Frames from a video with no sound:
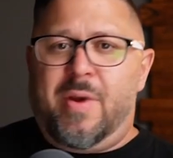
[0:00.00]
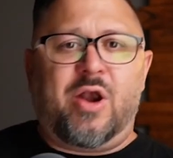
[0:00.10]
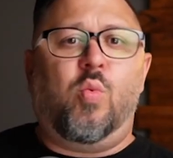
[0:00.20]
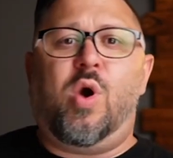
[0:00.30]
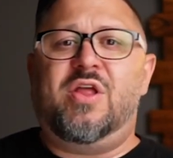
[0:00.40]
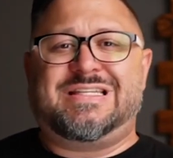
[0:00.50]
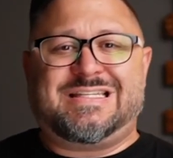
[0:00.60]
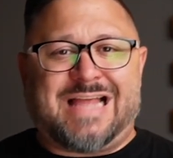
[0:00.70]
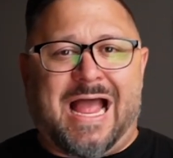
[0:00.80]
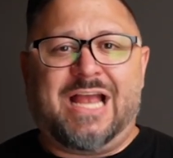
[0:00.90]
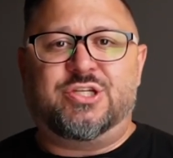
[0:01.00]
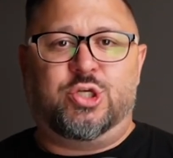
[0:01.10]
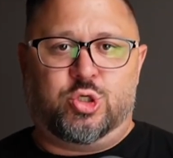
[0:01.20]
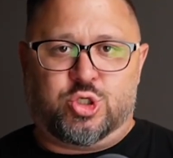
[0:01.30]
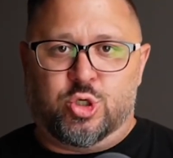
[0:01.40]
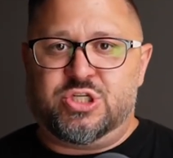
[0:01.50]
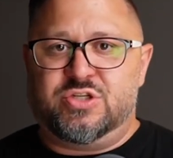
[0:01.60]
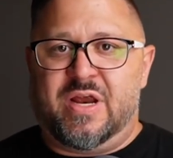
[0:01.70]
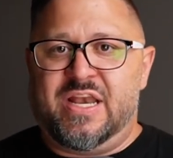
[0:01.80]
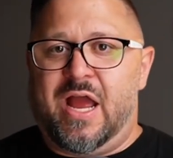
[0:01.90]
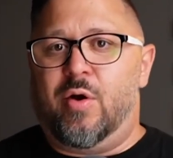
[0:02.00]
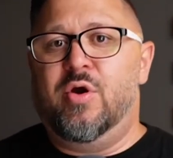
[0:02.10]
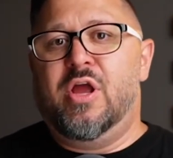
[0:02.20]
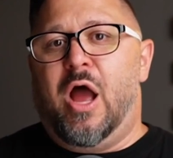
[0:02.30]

matter what size your church is right now,